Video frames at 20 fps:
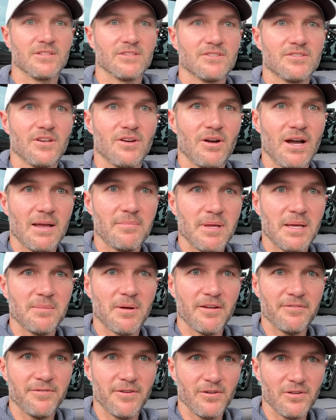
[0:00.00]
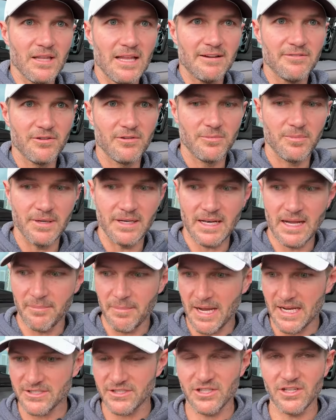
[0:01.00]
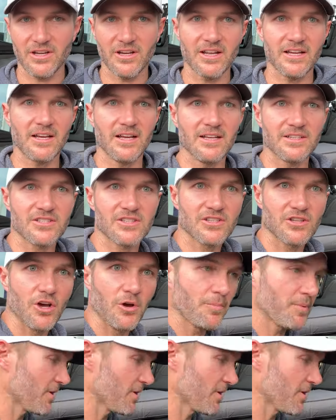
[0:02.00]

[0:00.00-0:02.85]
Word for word: So I made my phone level, but I'm actually on a, a slope